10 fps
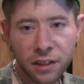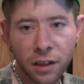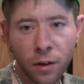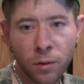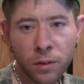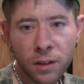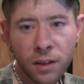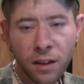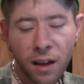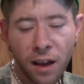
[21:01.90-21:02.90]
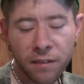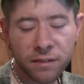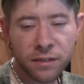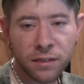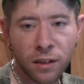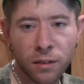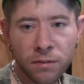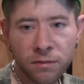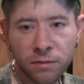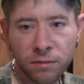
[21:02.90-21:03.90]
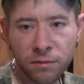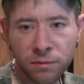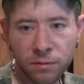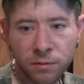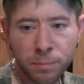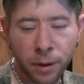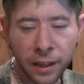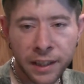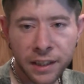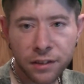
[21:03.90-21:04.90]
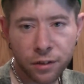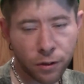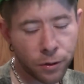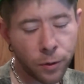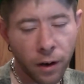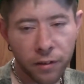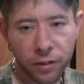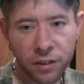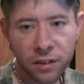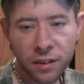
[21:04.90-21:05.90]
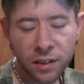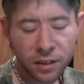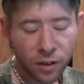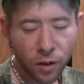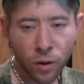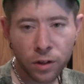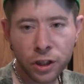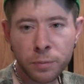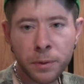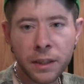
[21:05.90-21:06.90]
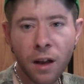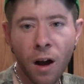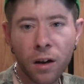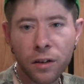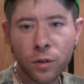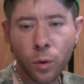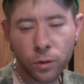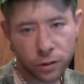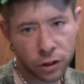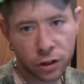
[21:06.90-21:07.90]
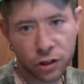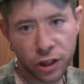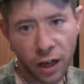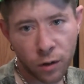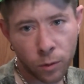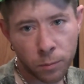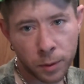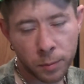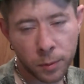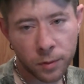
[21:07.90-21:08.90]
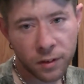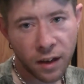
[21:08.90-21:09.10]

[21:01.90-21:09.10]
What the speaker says: you know, the police or whoever are going to just be knocking doors just to check on people.